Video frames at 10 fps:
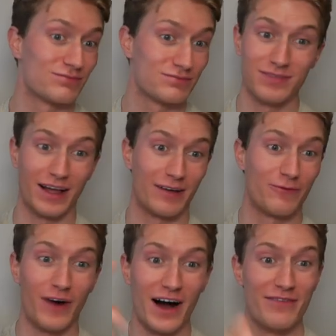like
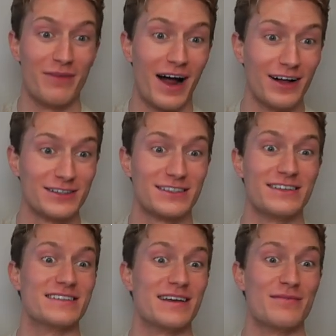five miles to the
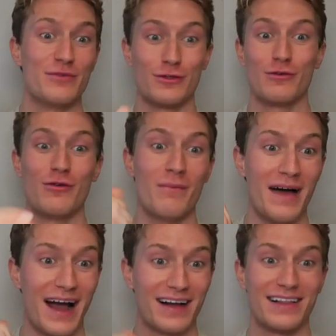gym, threw him
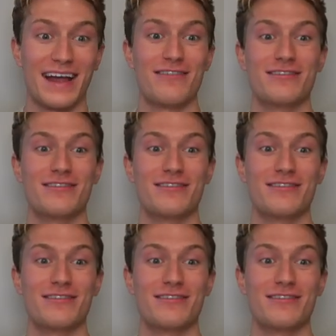back like every